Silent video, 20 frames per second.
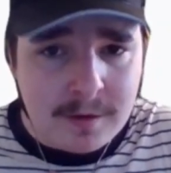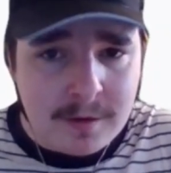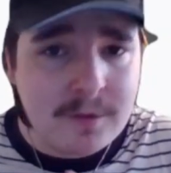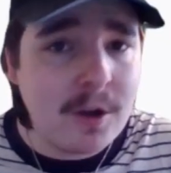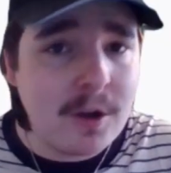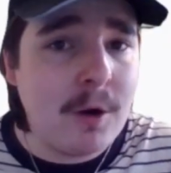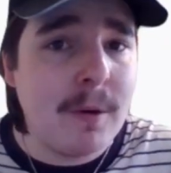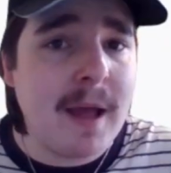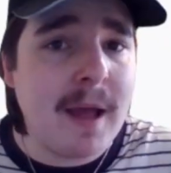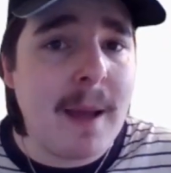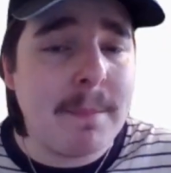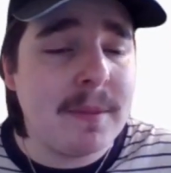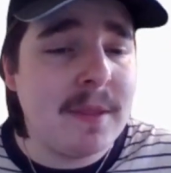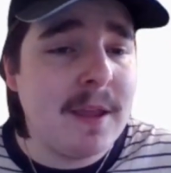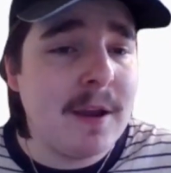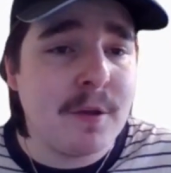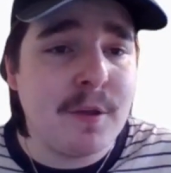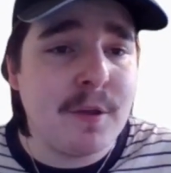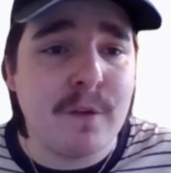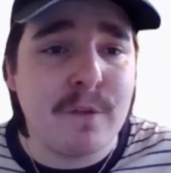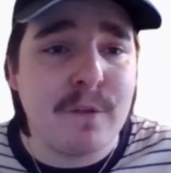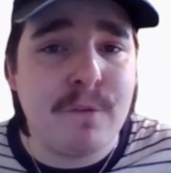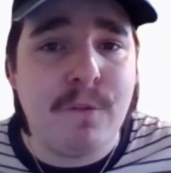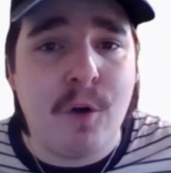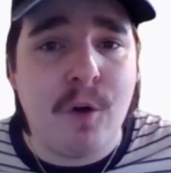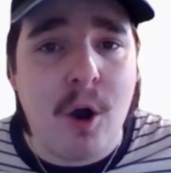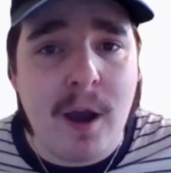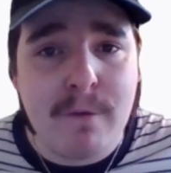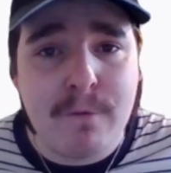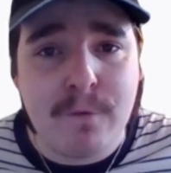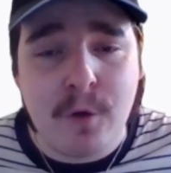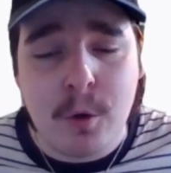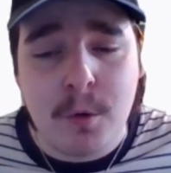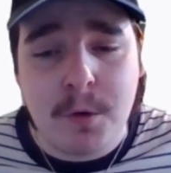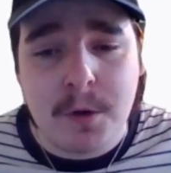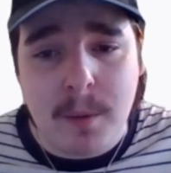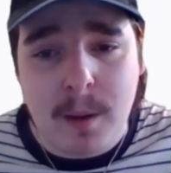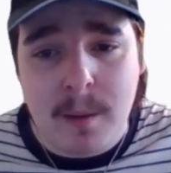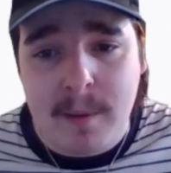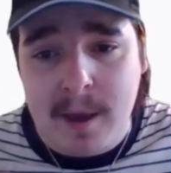Don't know what happened there. I think a fly flew
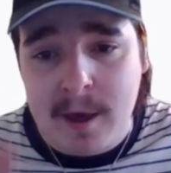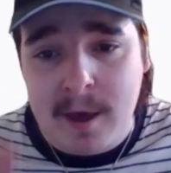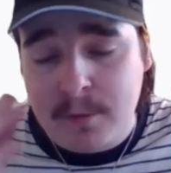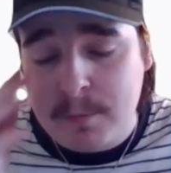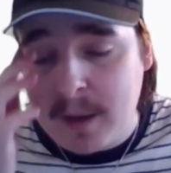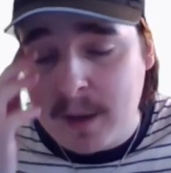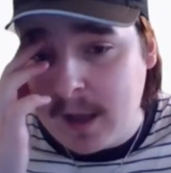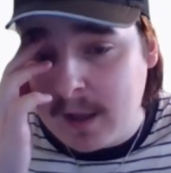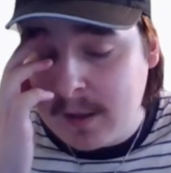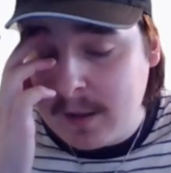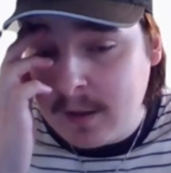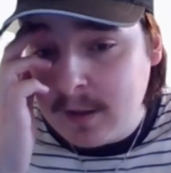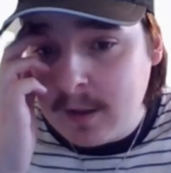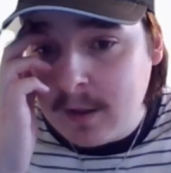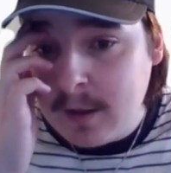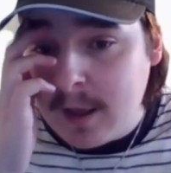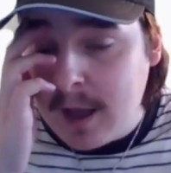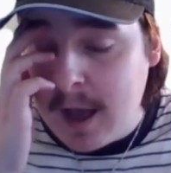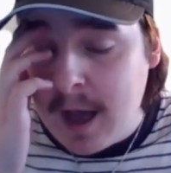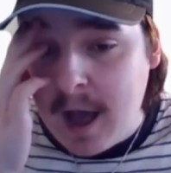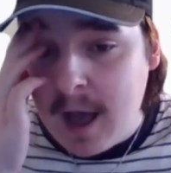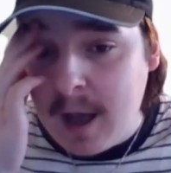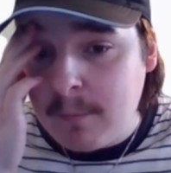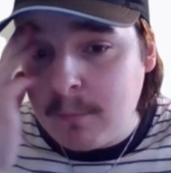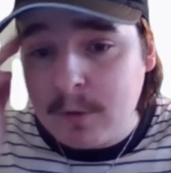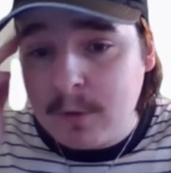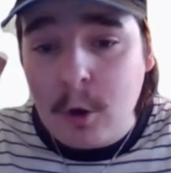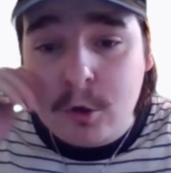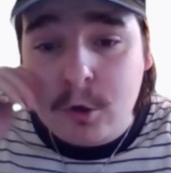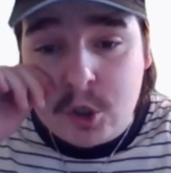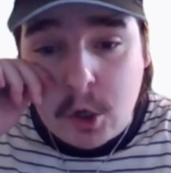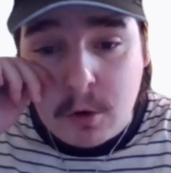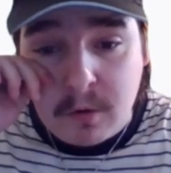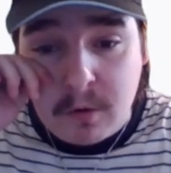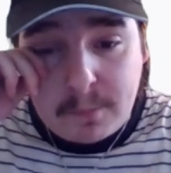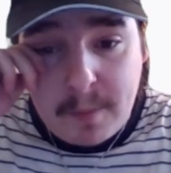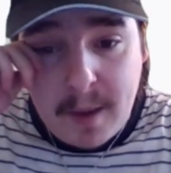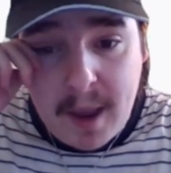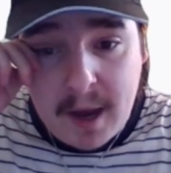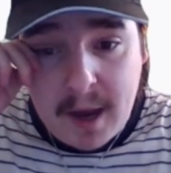into my mouth, but um, with all due
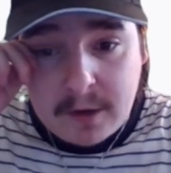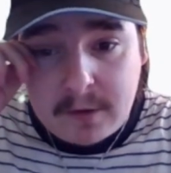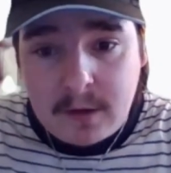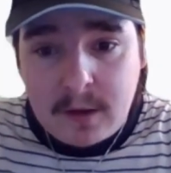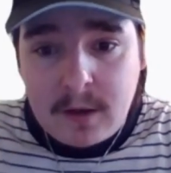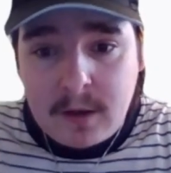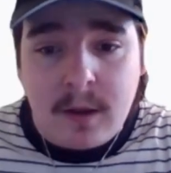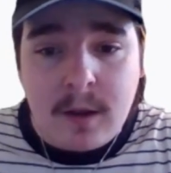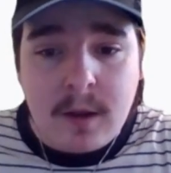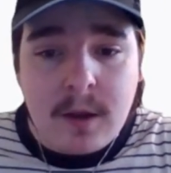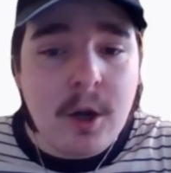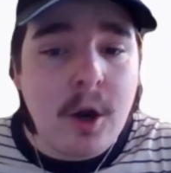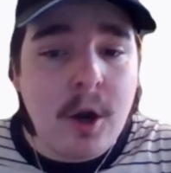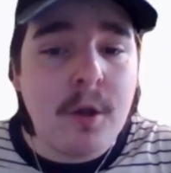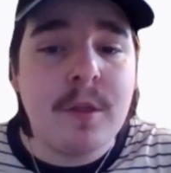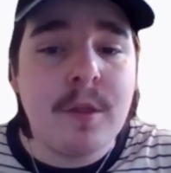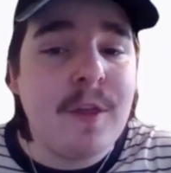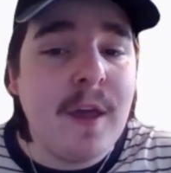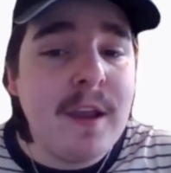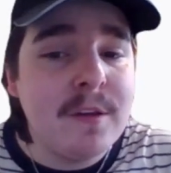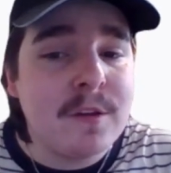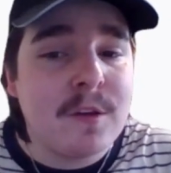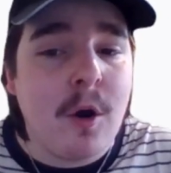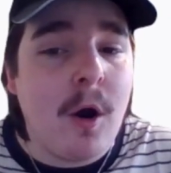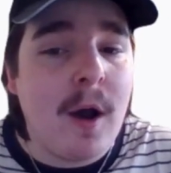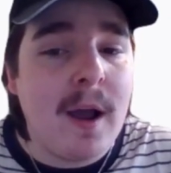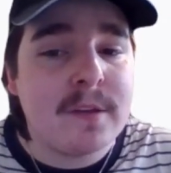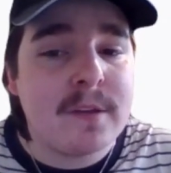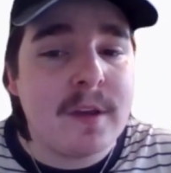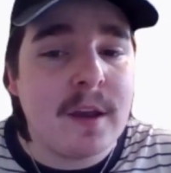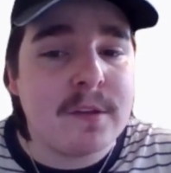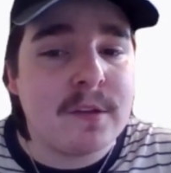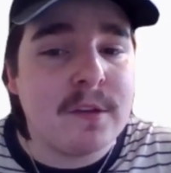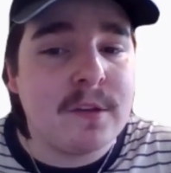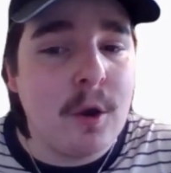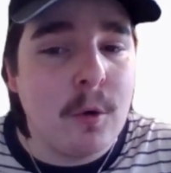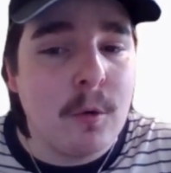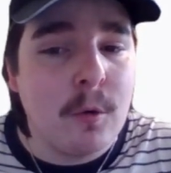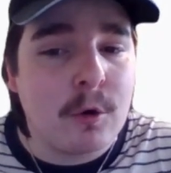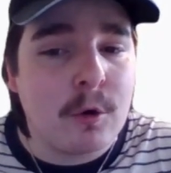respect, you know, these guys are
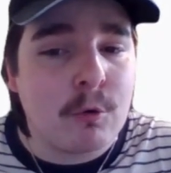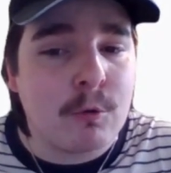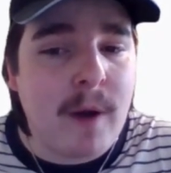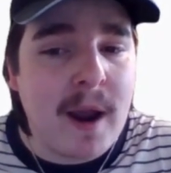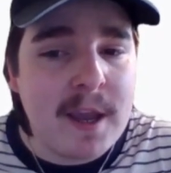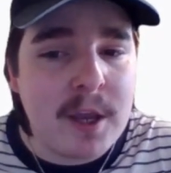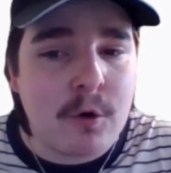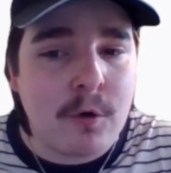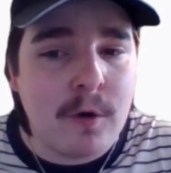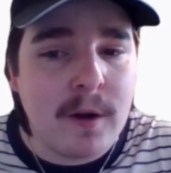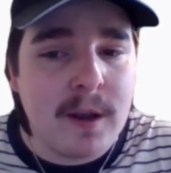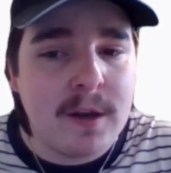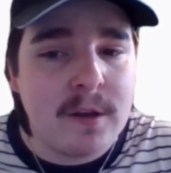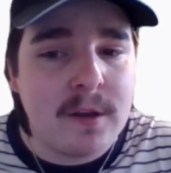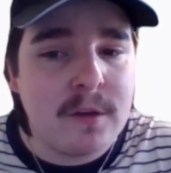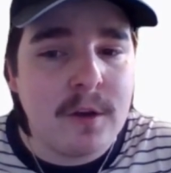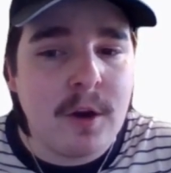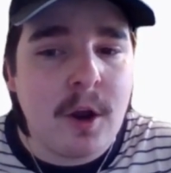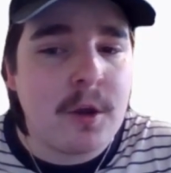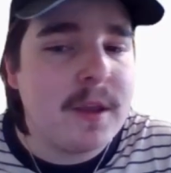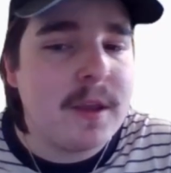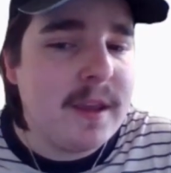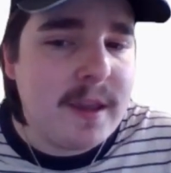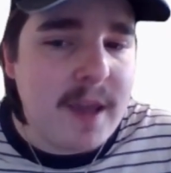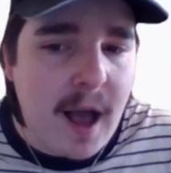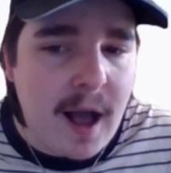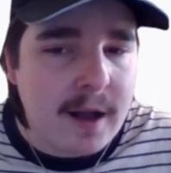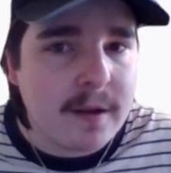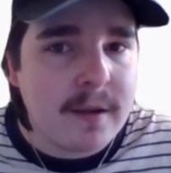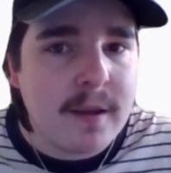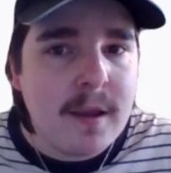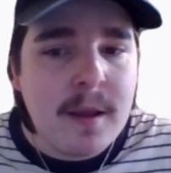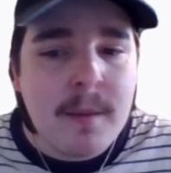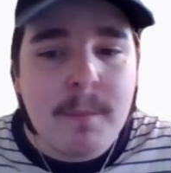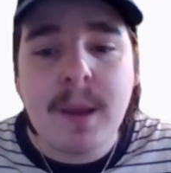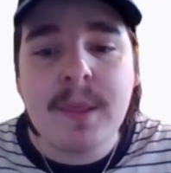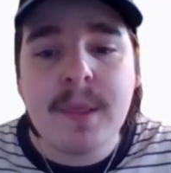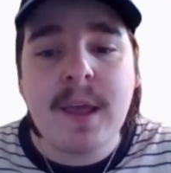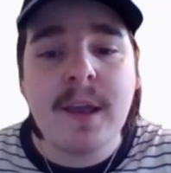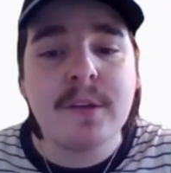still great cricketers, you know, young,
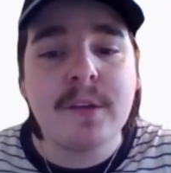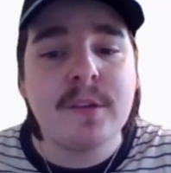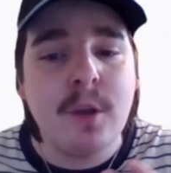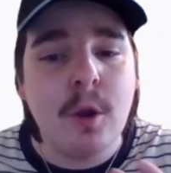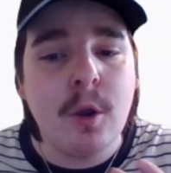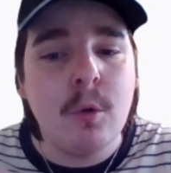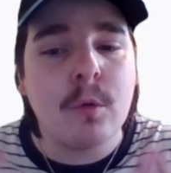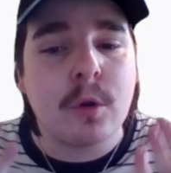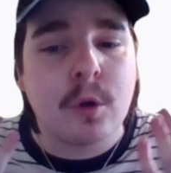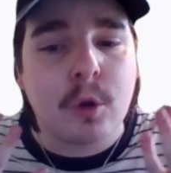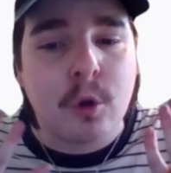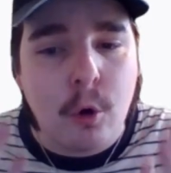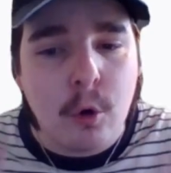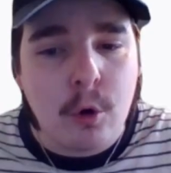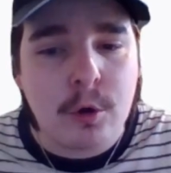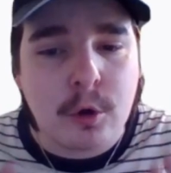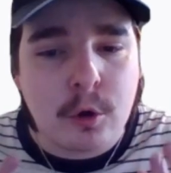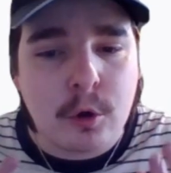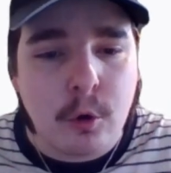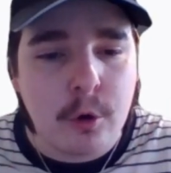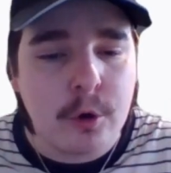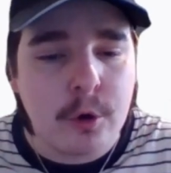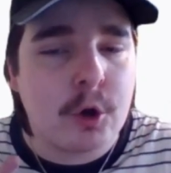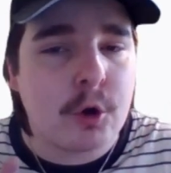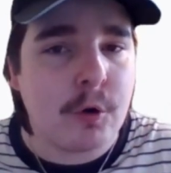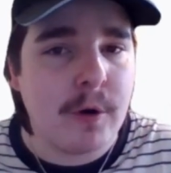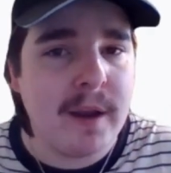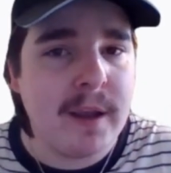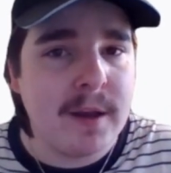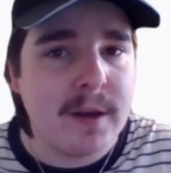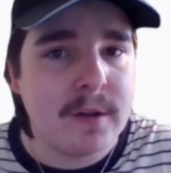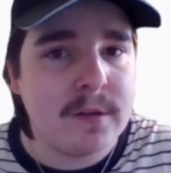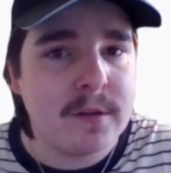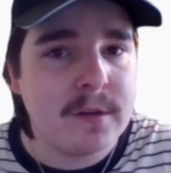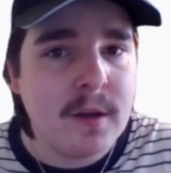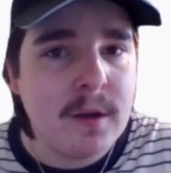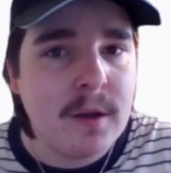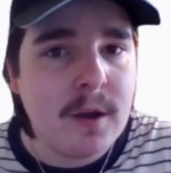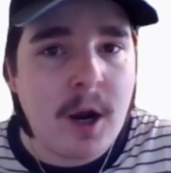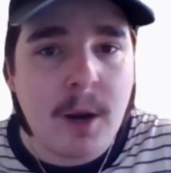but they are still good, good cricketers.
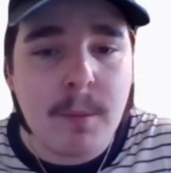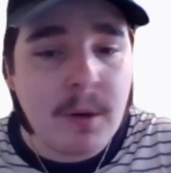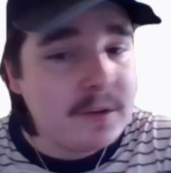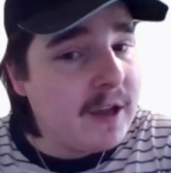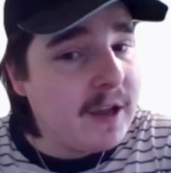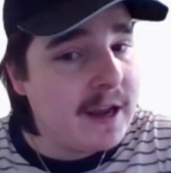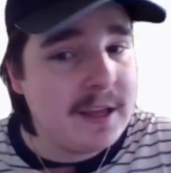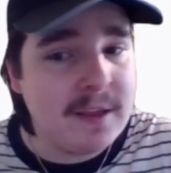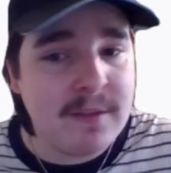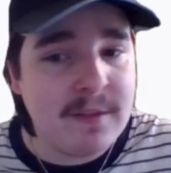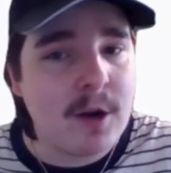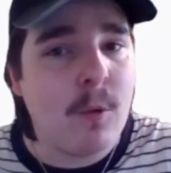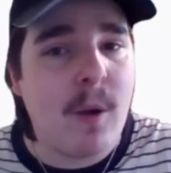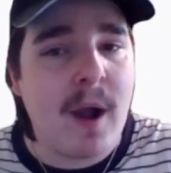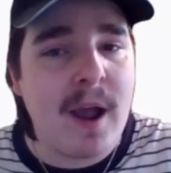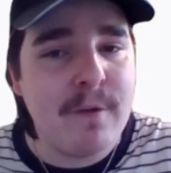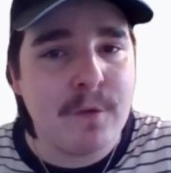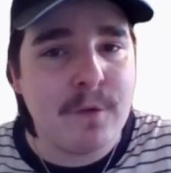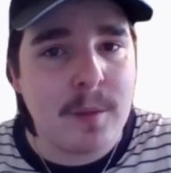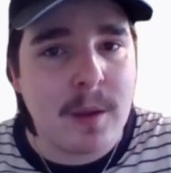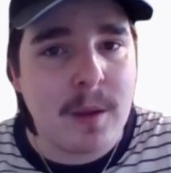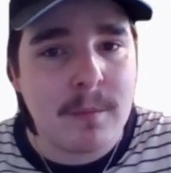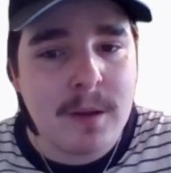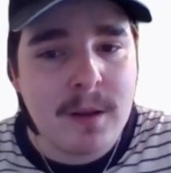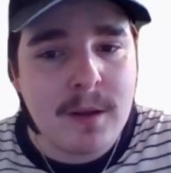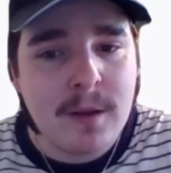I'm not taking that away from them.